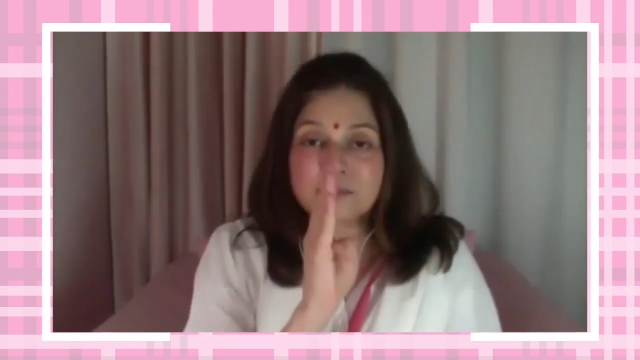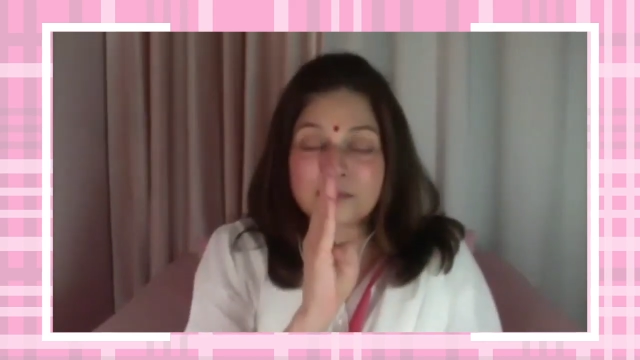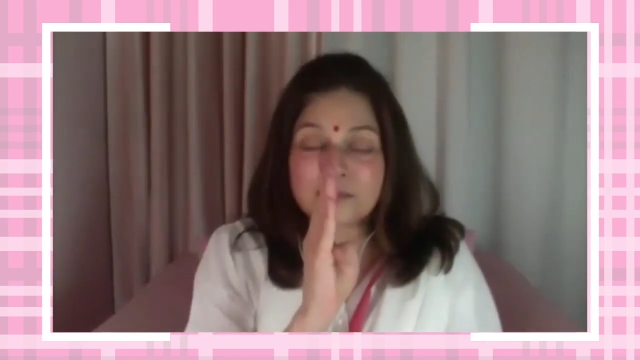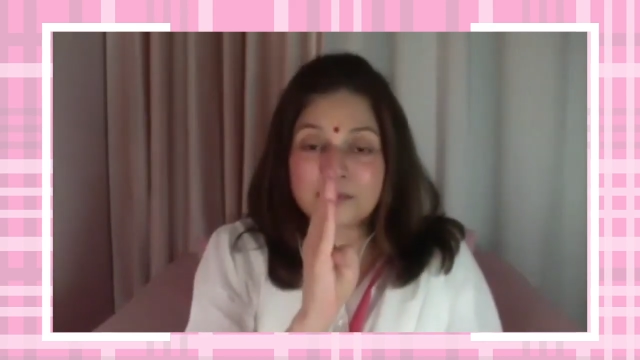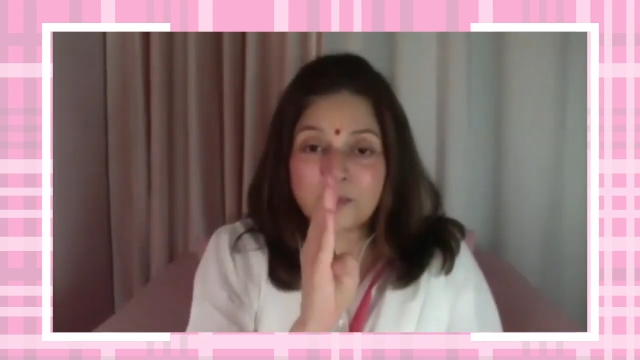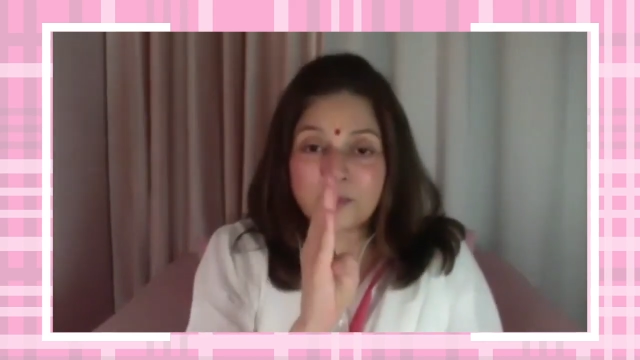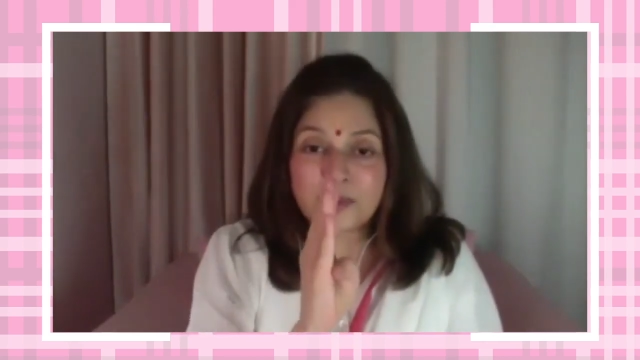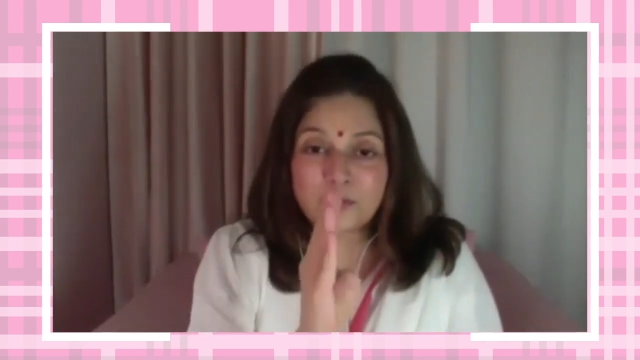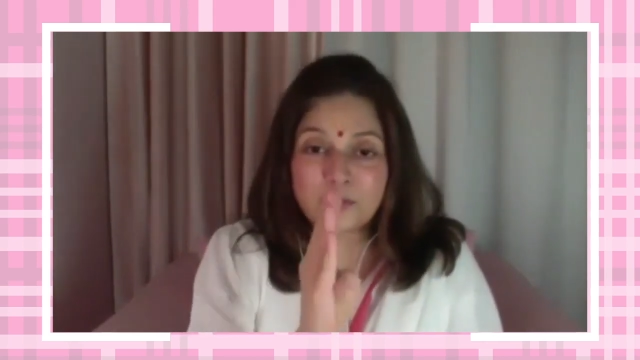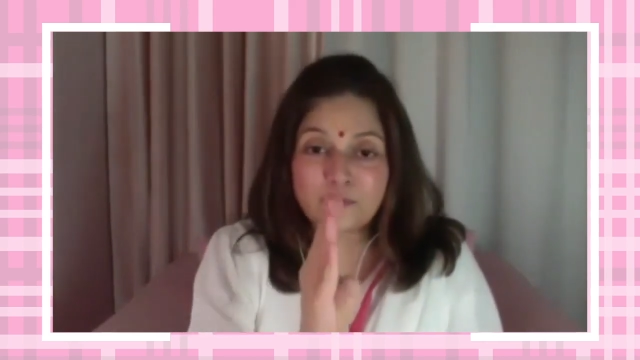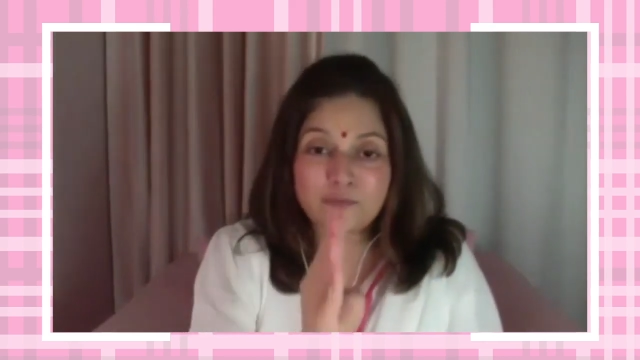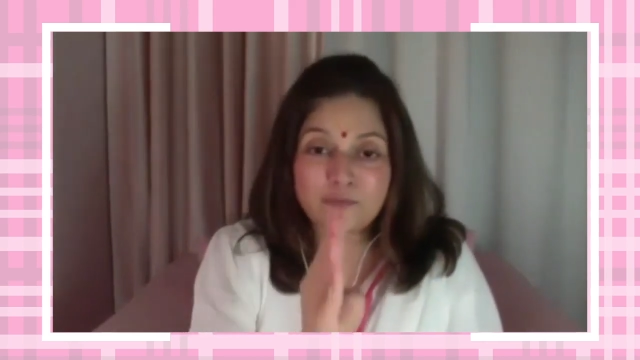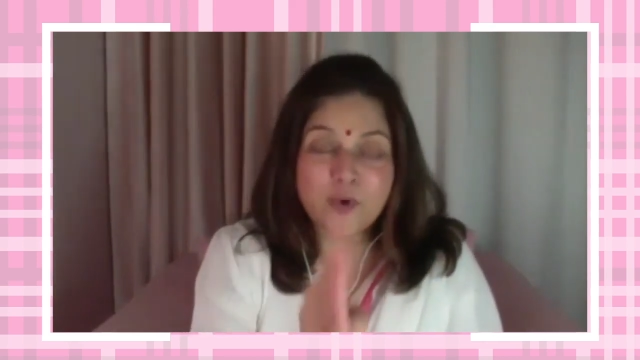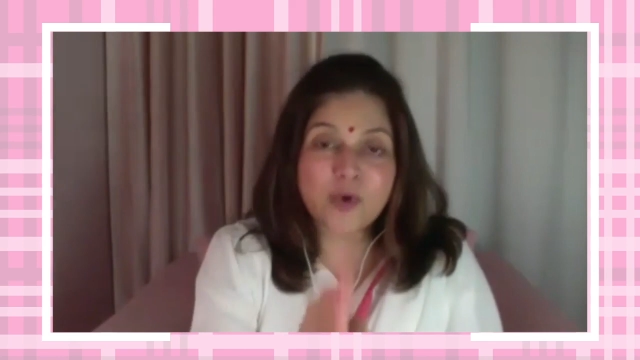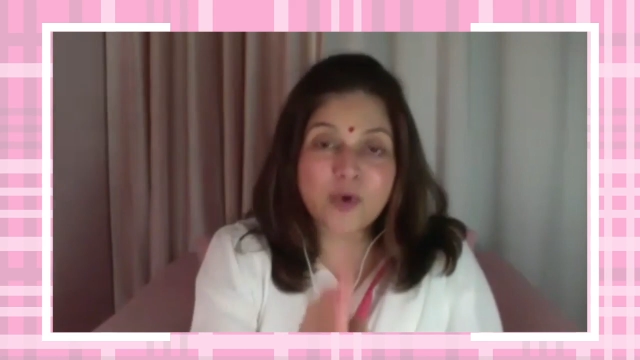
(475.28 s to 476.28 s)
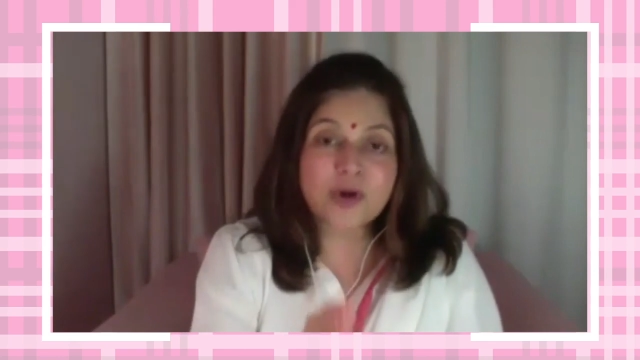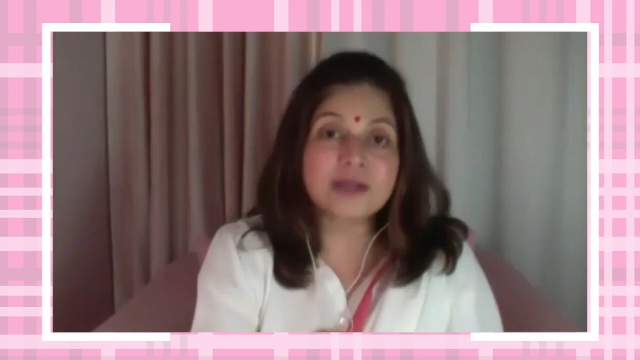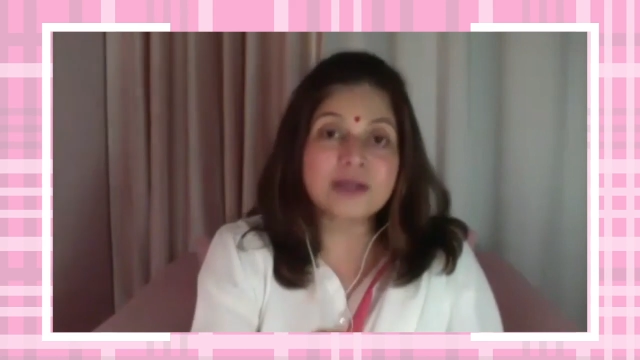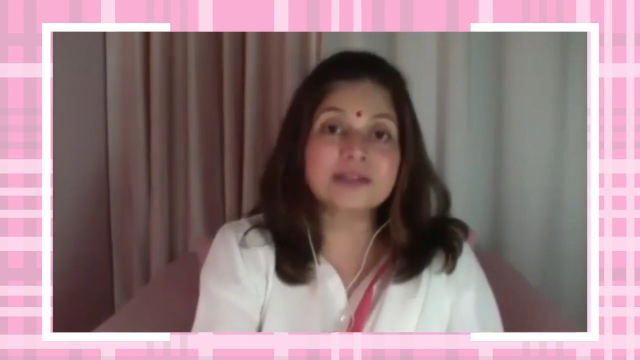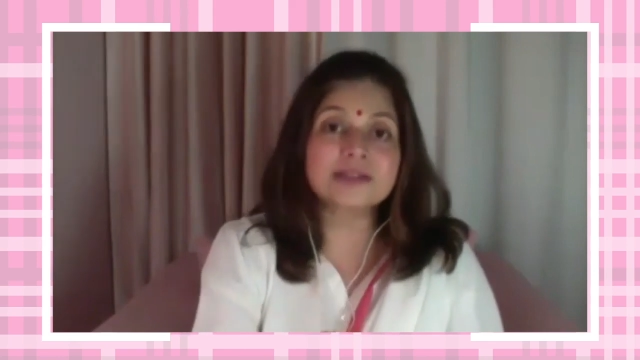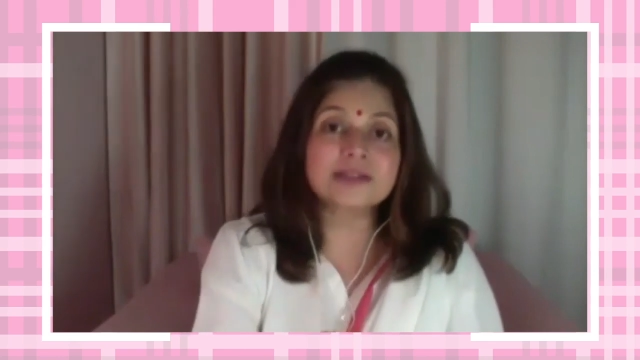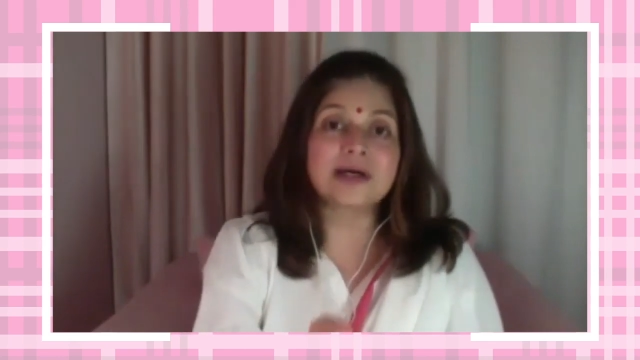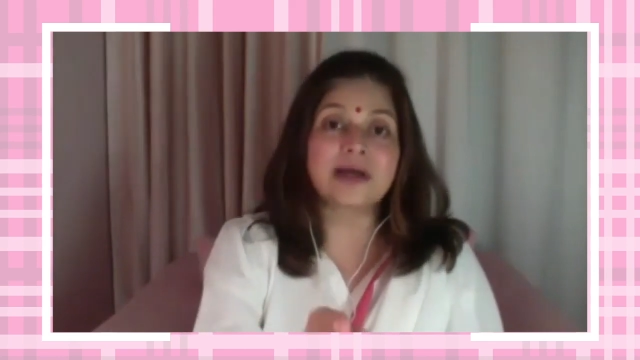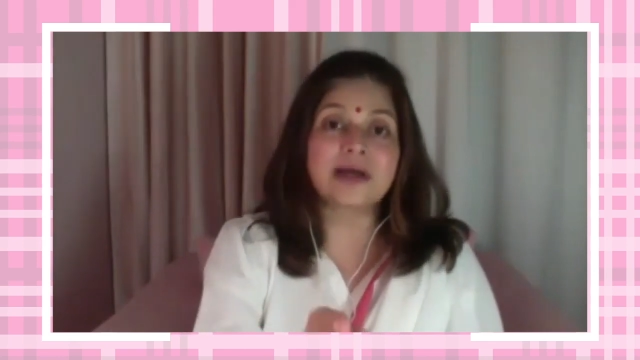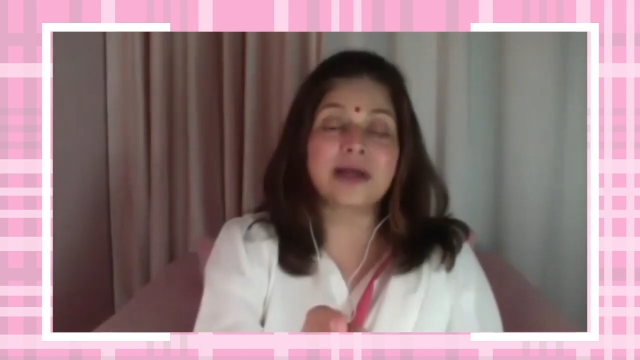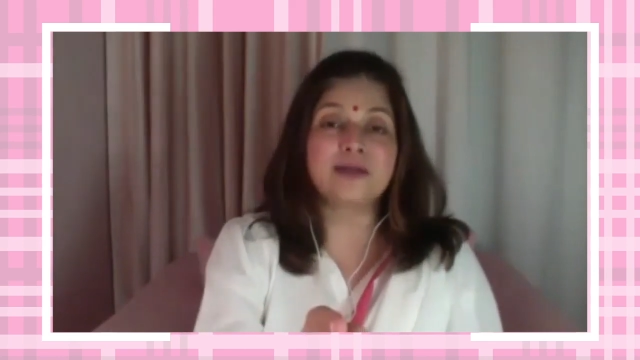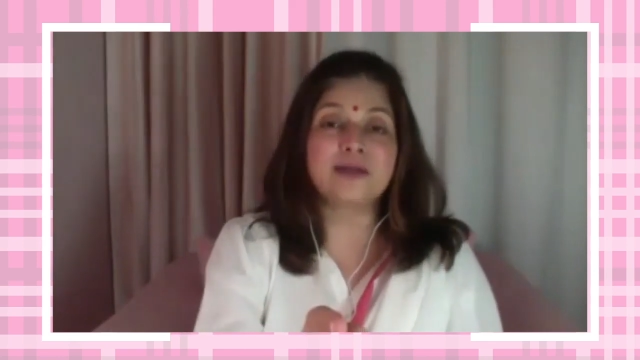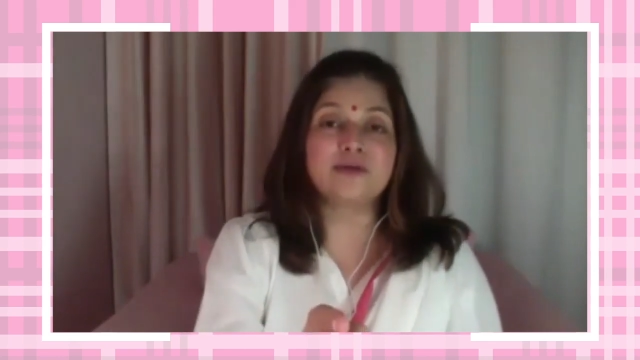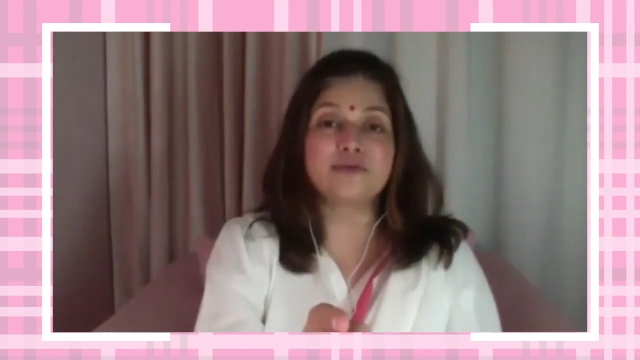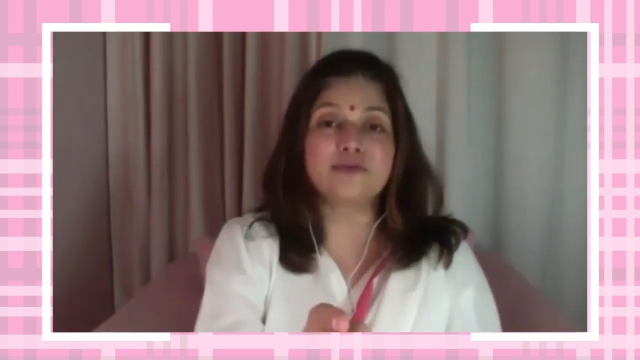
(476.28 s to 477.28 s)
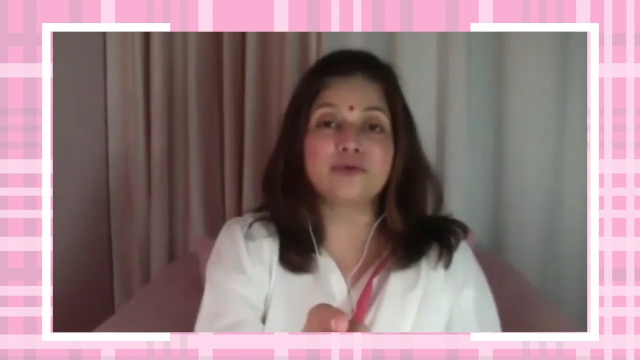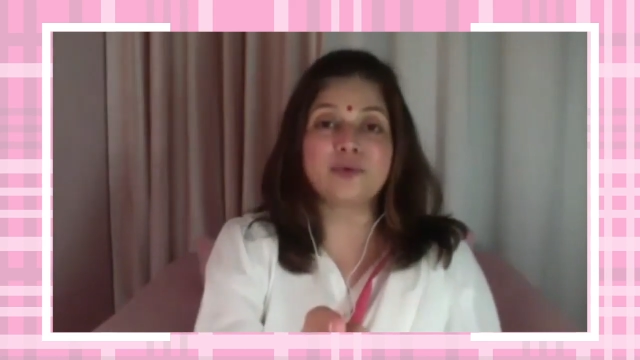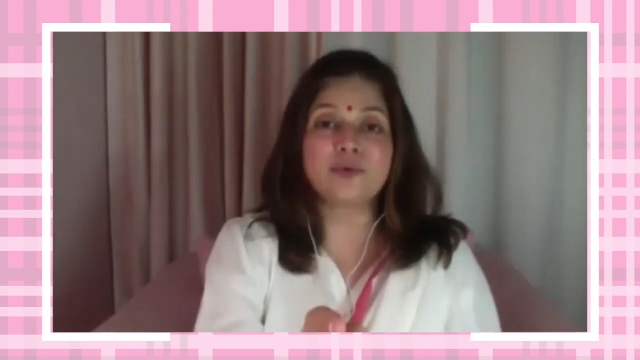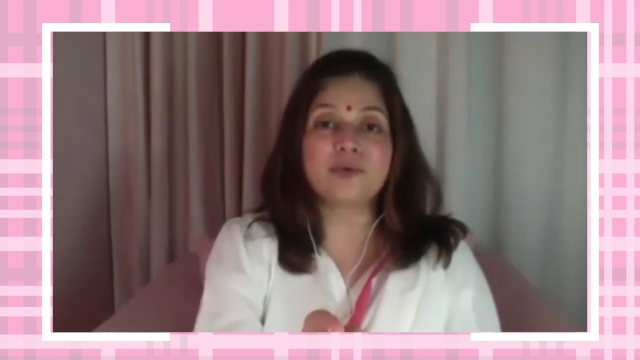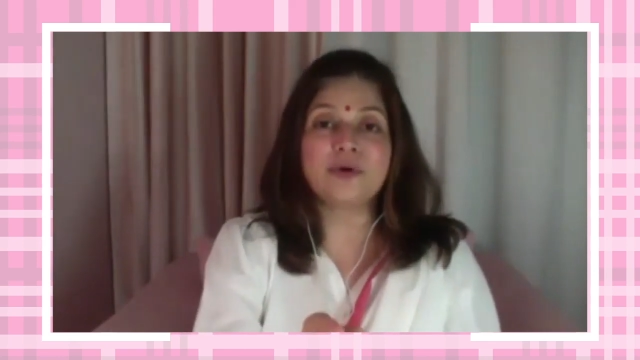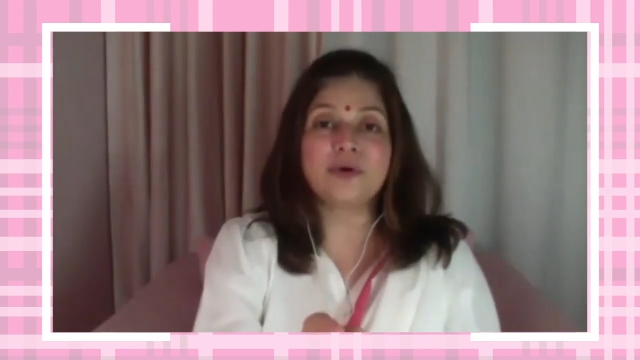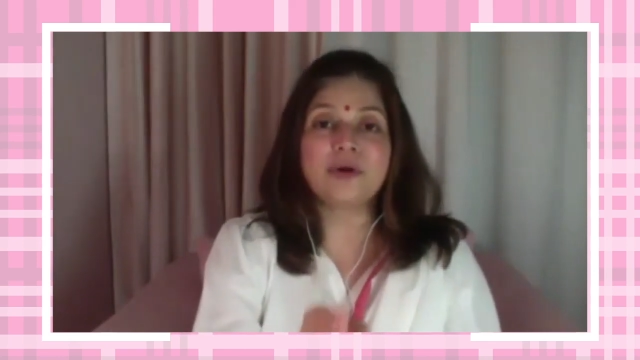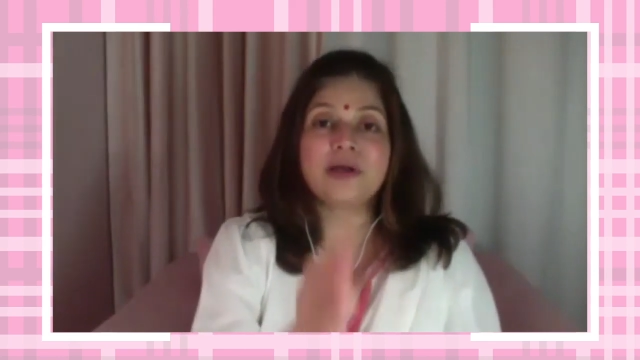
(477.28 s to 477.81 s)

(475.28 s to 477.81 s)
When you're focused ahead of you,